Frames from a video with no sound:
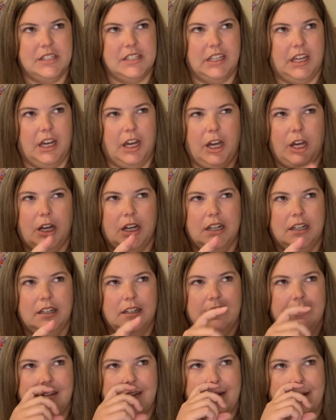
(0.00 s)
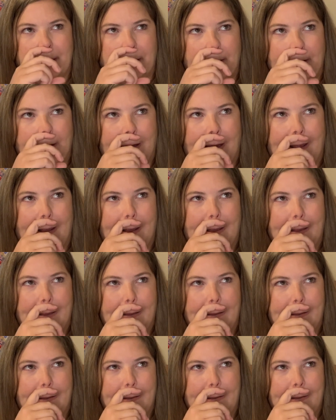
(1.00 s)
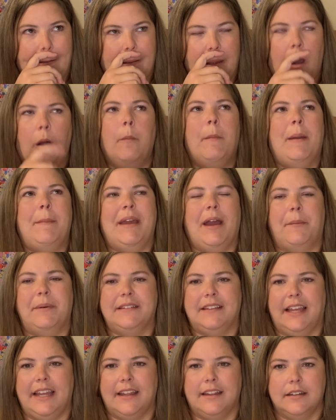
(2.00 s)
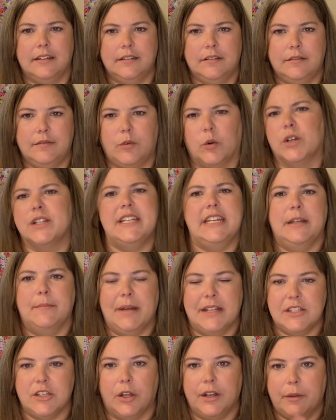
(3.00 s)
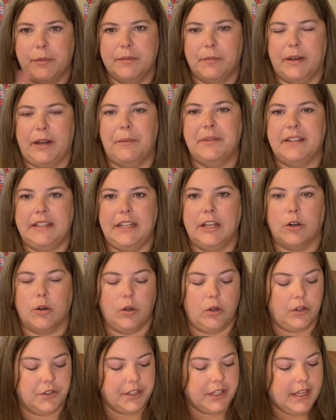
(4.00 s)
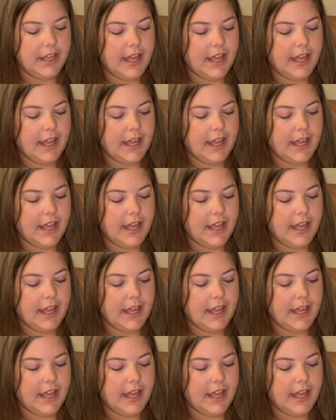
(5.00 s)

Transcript: So maybe I was like 14 months old. It was when I was a year old.